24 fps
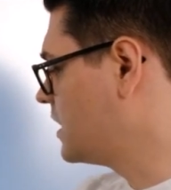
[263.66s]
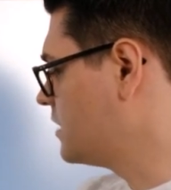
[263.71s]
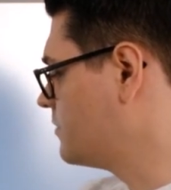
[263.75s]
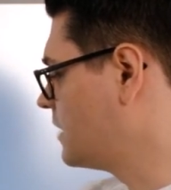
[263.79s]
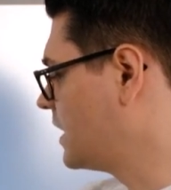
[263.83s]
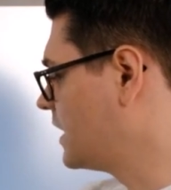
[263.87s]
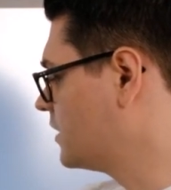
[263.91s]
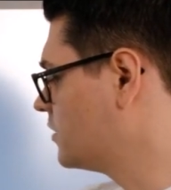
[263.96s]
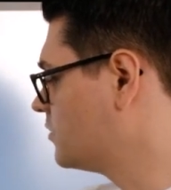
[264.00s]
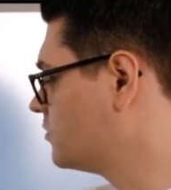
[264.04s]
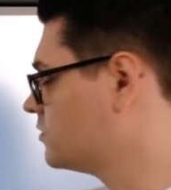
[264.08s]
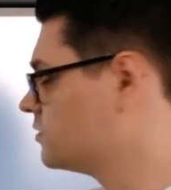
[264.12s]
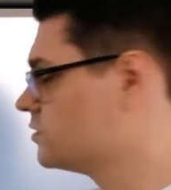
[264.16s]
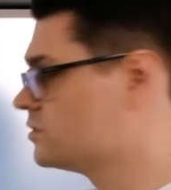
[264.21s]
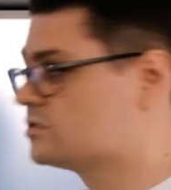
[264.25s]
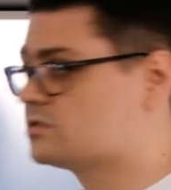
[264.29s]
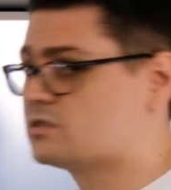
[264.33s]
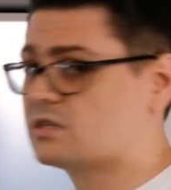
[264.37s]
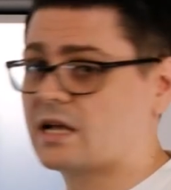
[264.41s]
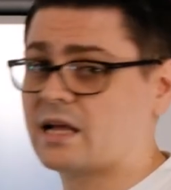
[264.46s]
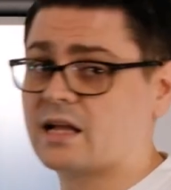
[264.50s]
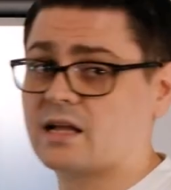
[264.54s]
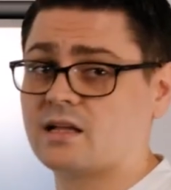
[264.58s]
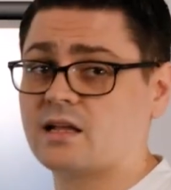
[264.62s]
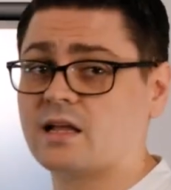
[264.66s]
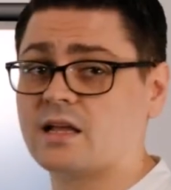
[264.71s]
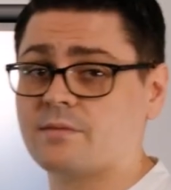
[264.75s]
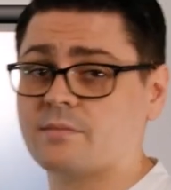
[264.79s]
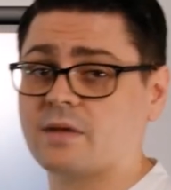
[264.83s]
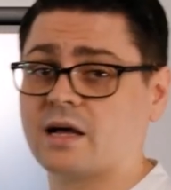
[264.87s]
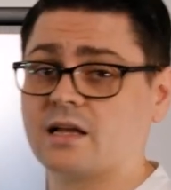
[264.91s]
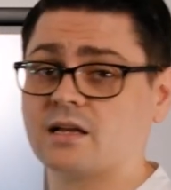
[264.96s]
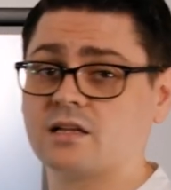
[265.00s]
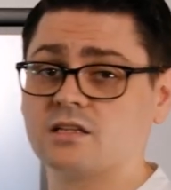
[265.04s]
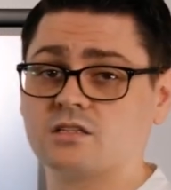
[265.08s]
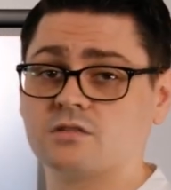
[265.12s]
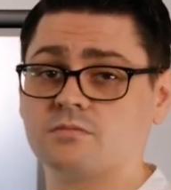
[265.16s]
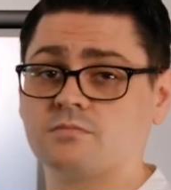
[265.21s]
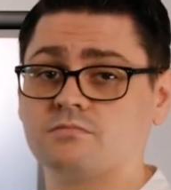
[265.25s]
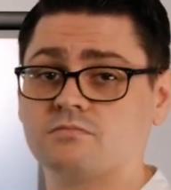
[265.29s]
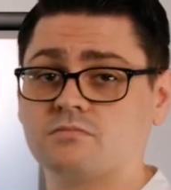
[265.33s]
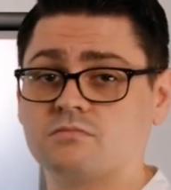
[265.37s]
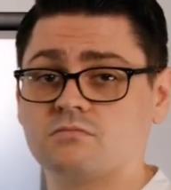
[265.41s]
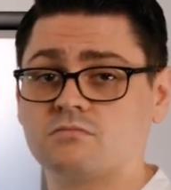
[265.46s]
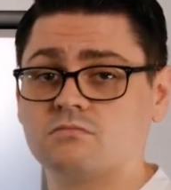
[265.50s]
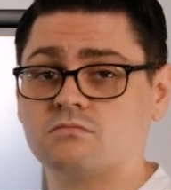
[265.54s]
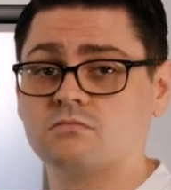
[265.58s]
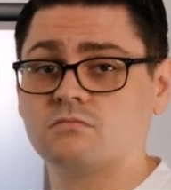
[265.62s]
email it to
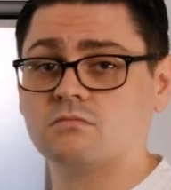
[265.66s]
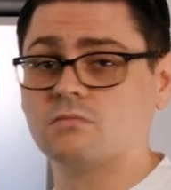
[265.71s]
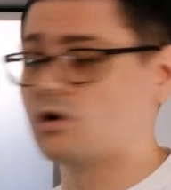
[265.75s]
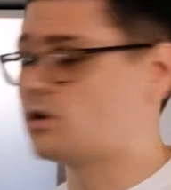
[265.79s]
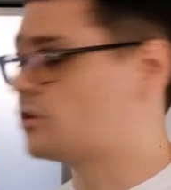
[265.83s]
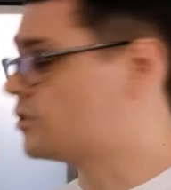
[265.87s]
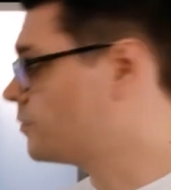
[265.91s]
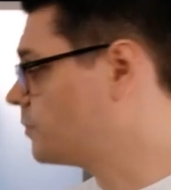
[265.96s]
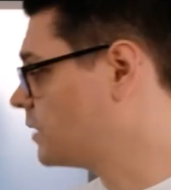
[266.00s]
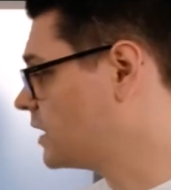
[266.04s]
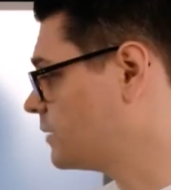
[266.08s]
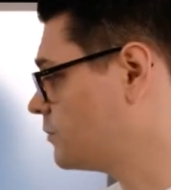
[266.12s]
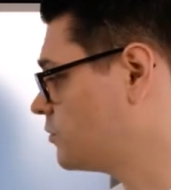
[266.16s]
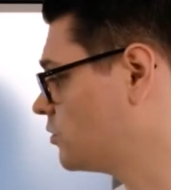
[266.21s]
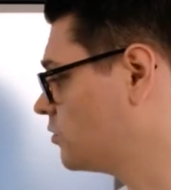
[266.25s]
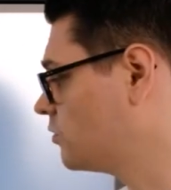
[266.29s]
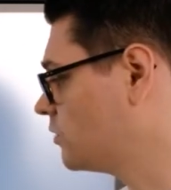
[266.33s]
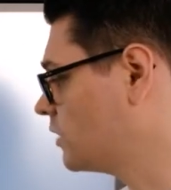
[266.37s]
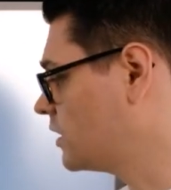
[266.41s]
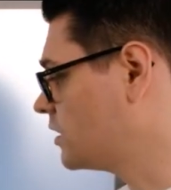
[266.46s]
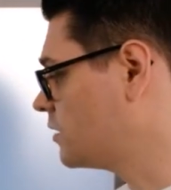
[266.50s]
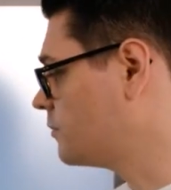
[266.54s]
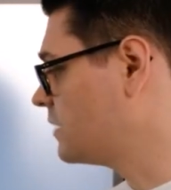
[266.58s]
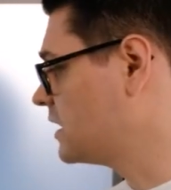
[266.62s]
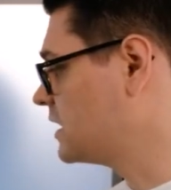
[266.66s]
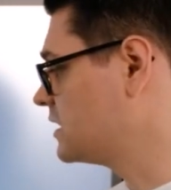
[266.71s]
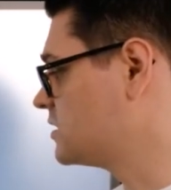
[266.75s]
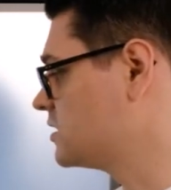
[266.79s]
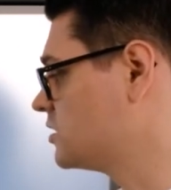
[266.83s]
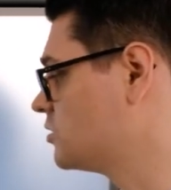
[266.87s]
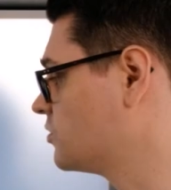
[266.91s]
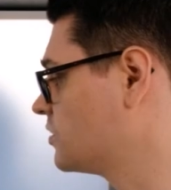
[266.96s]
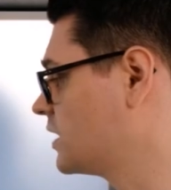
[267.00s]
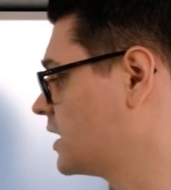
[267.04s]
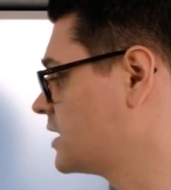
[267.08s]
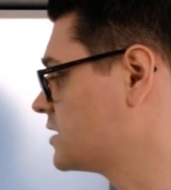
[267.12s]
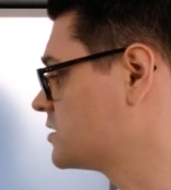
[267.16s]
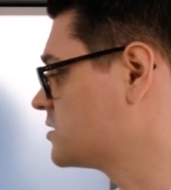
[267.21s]
other people in the meeting or the